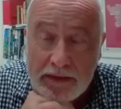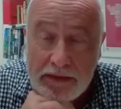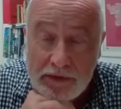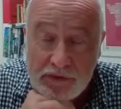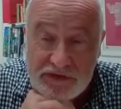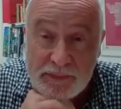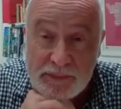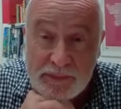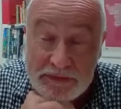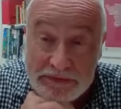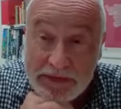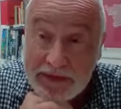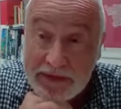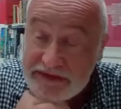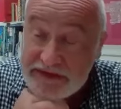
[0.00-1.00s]
a
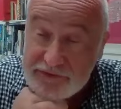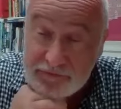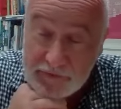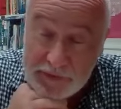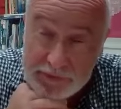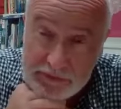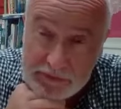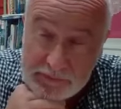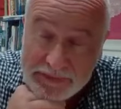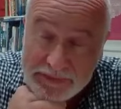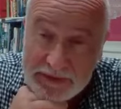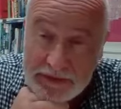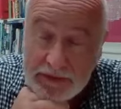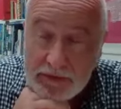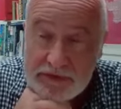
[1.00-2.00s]
clergyman, like his father had
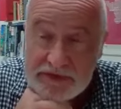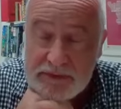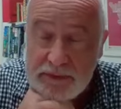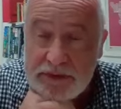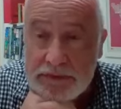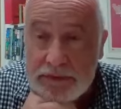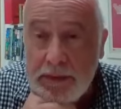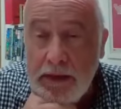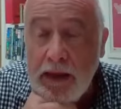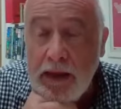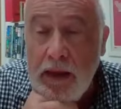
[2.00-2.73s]
been a clergyman.